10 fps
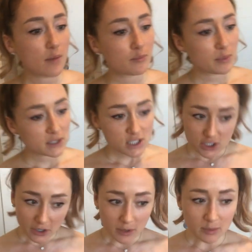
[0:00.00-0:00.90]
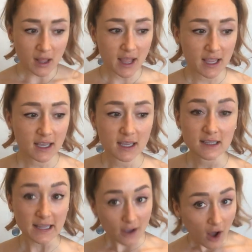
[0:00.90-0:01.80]
start applying
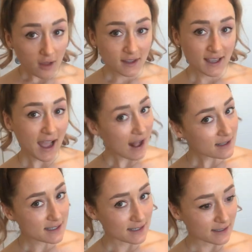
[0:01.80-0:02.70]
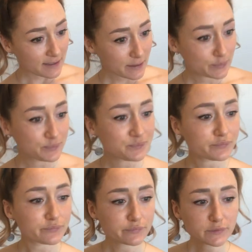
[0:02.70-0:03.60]
glycolic acid
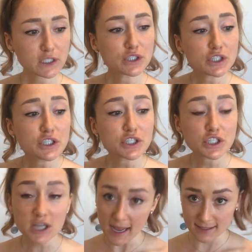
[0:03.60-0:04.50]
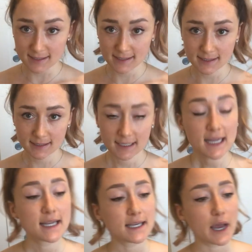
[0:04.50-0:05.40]
to your chest.
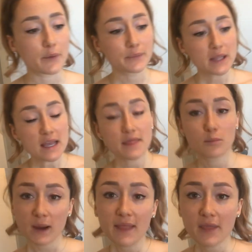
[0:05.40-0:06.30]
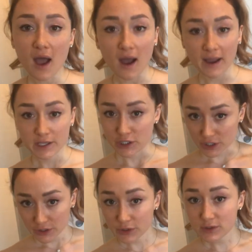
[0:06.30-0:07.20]
Now, the brand that I
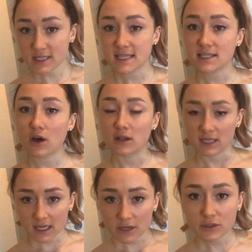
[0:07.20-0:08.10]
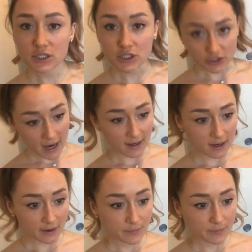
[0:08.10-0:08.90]
use is called Neostrata.